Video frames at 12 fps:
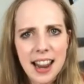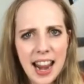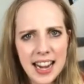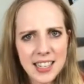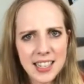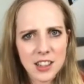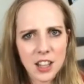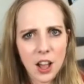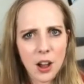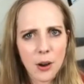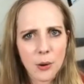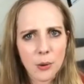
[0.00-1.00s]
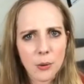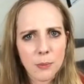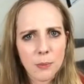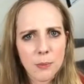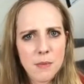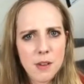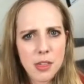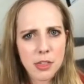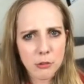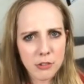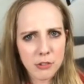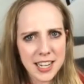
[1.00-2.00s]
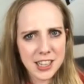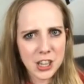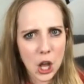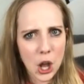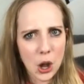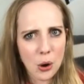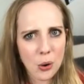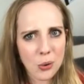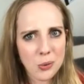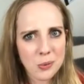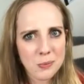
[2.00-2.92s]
8 low, 3 low,